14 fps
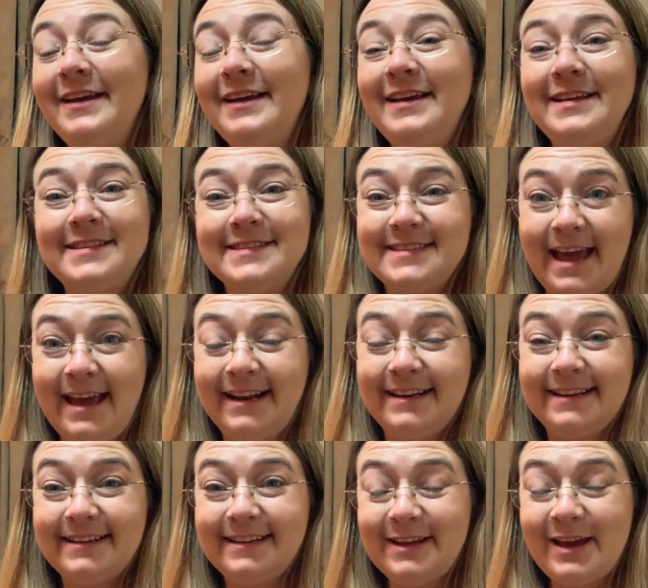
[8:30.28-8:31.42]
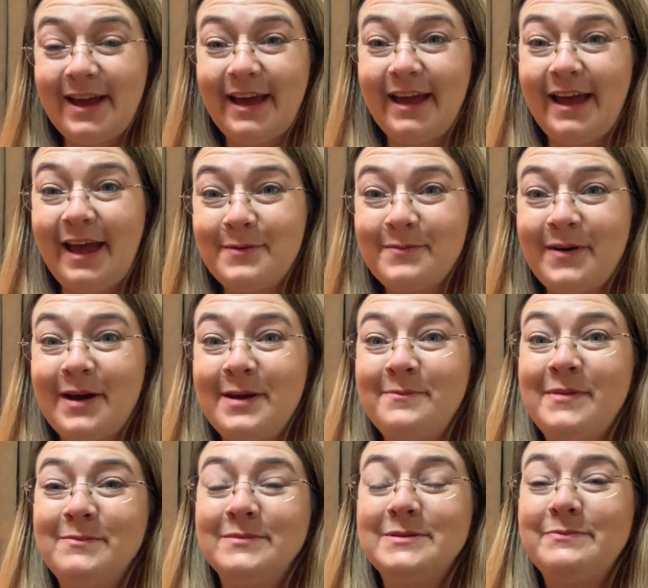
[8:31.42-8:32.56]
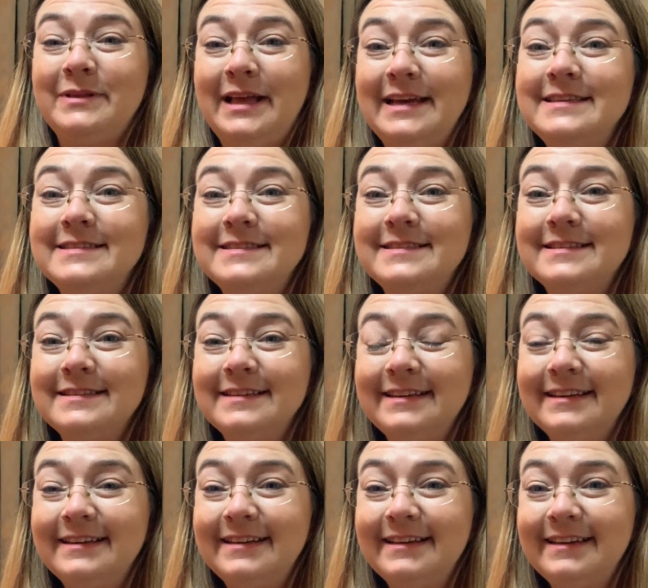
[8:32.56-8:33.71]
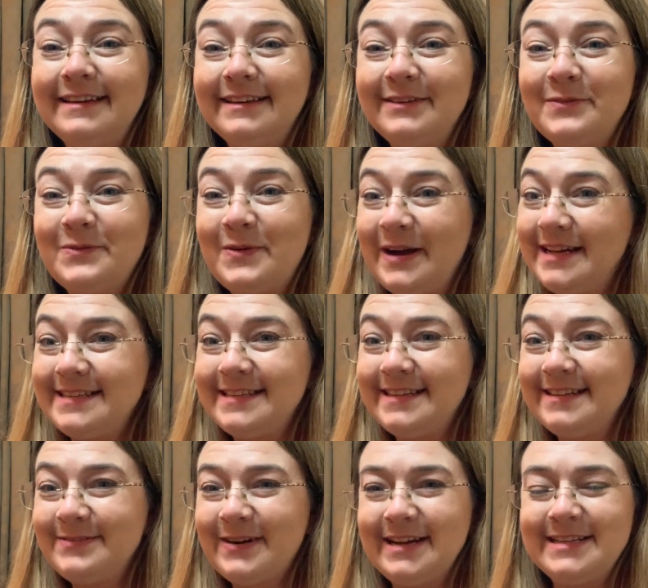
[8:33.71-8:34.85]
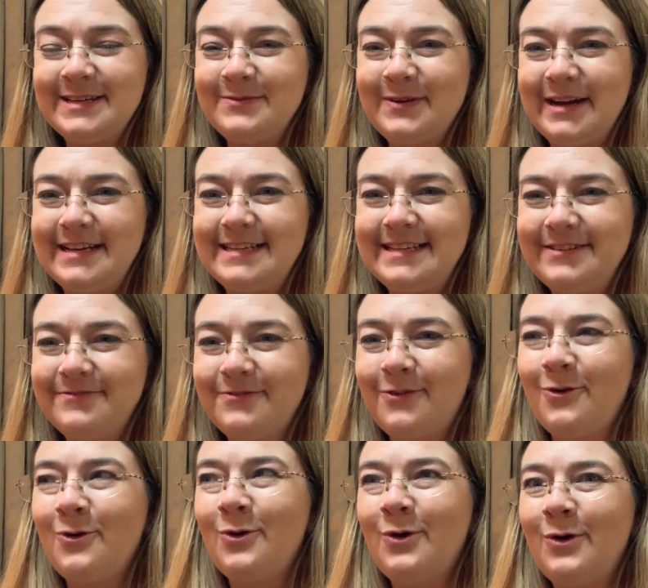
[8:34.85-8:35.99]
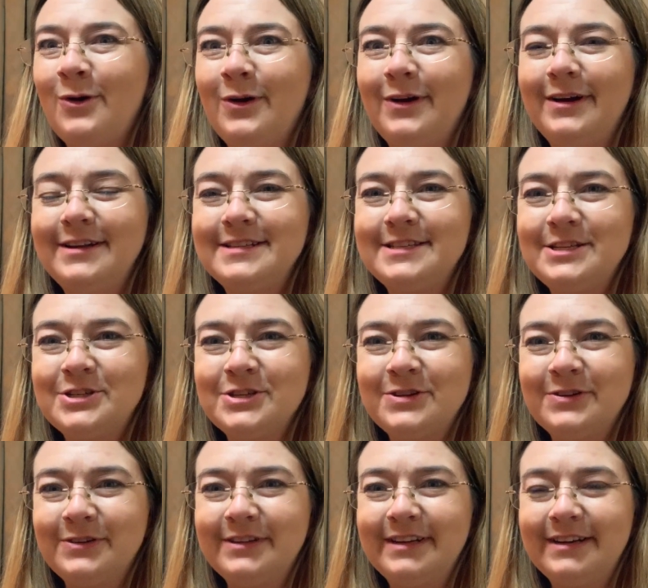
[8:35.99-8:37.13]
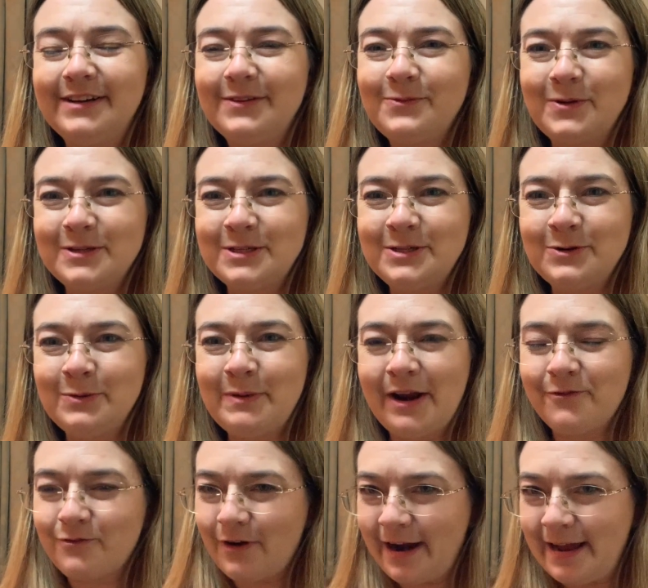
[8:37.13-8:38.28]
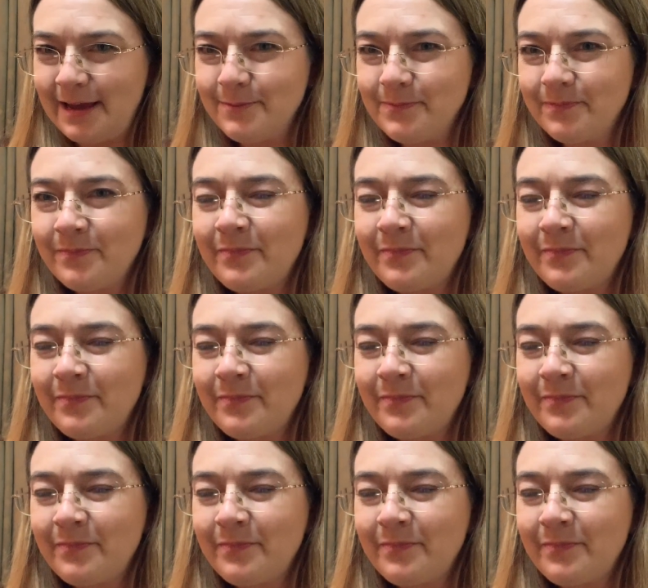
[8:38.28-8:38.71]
it sat at my mum's place, waiting for a decision on what to do about a frame.